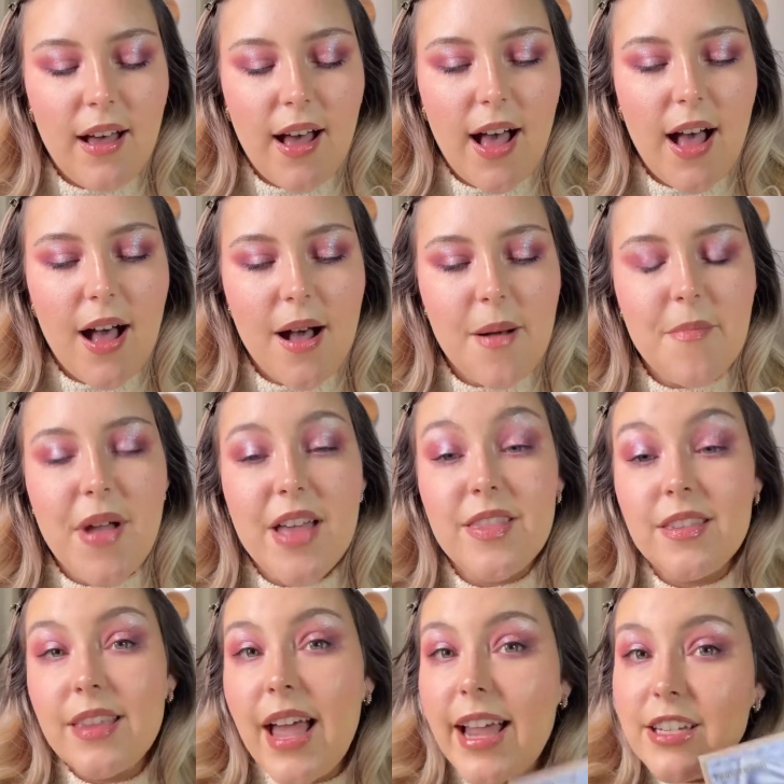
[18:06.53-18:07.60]
And
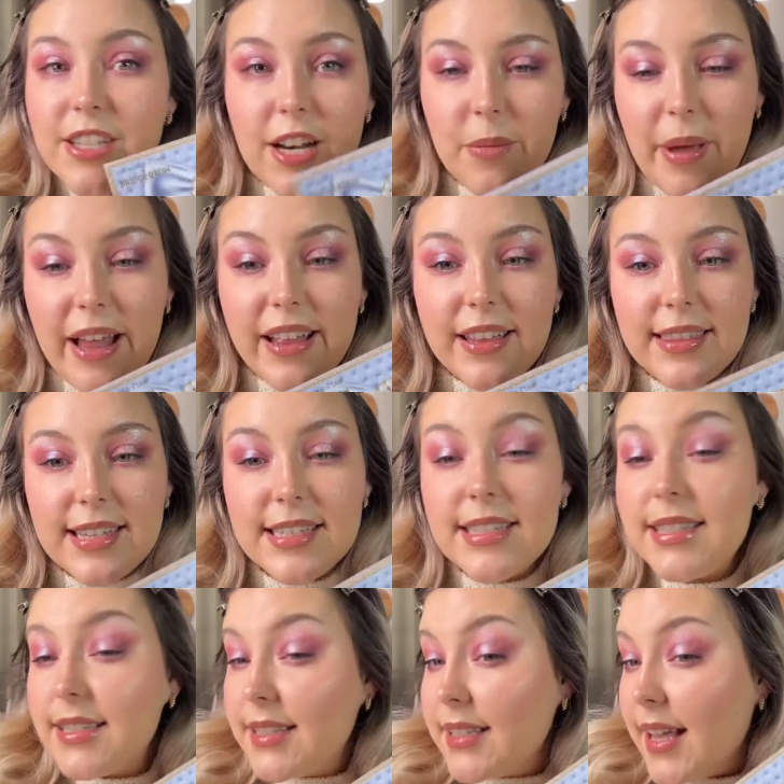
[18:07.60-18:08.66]
then the eyeshadow palette. This
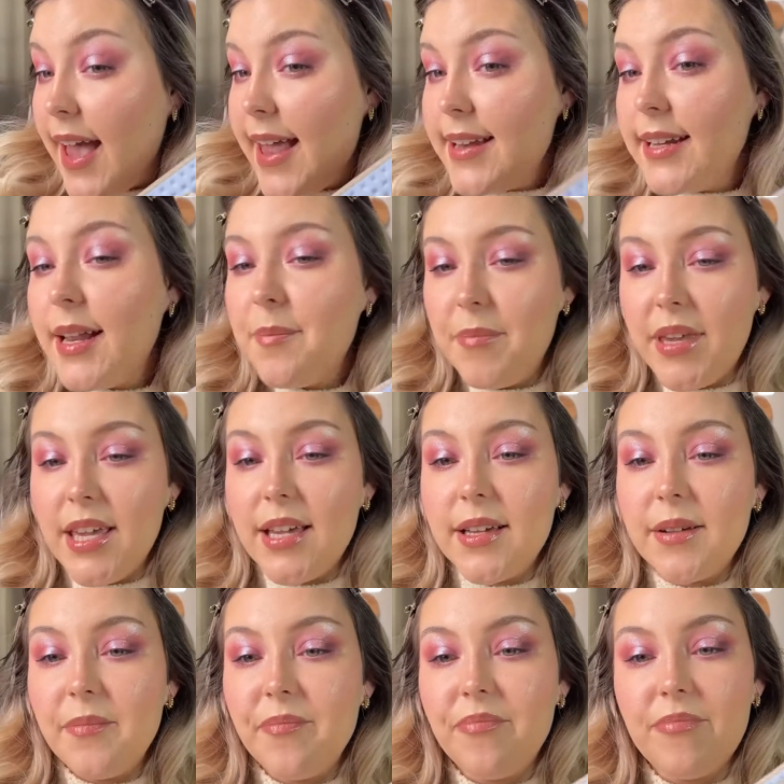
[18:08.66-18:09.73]
ended up
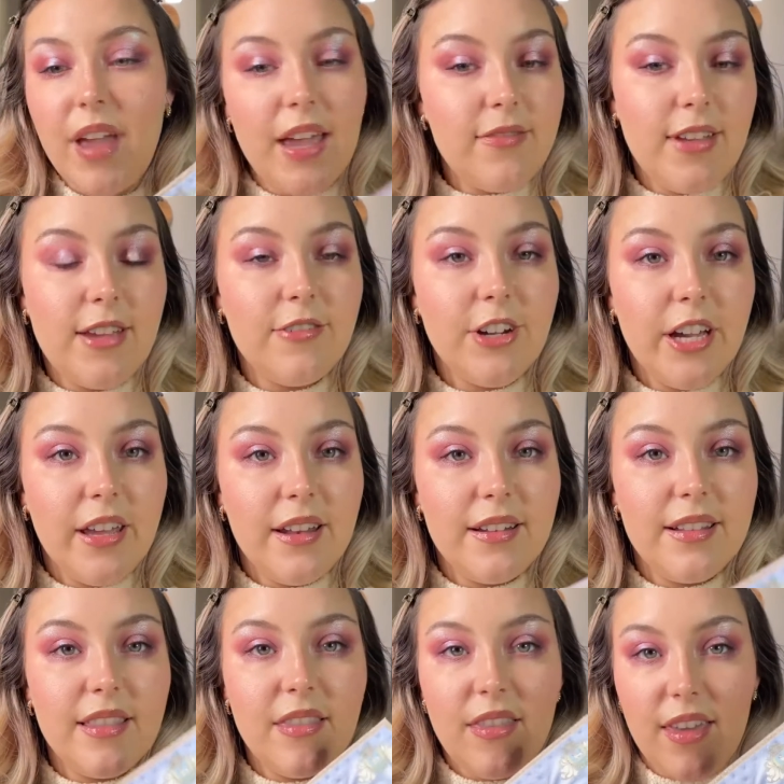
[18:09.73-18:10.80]
being my favorite
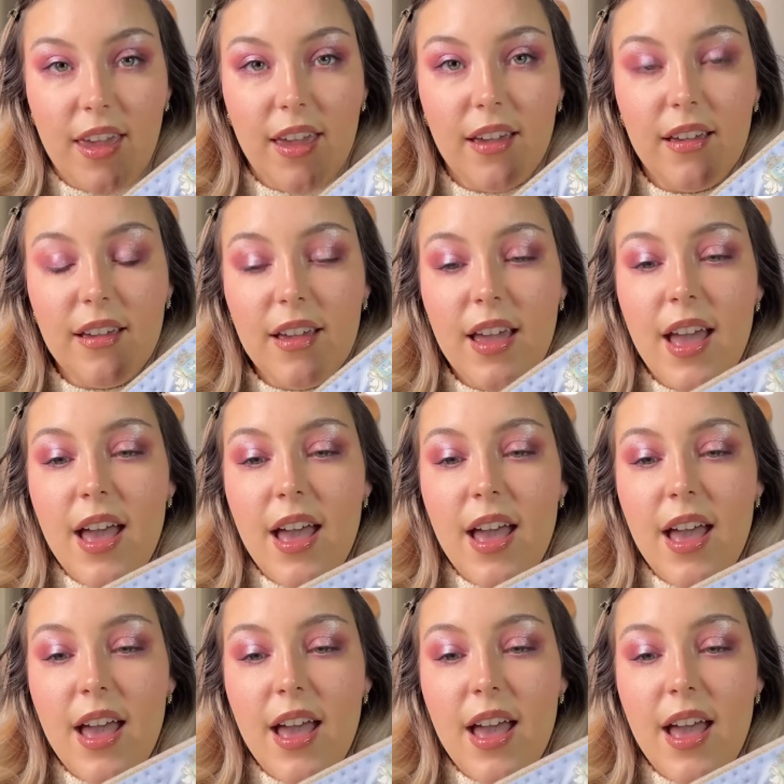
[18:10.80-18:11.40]
thing.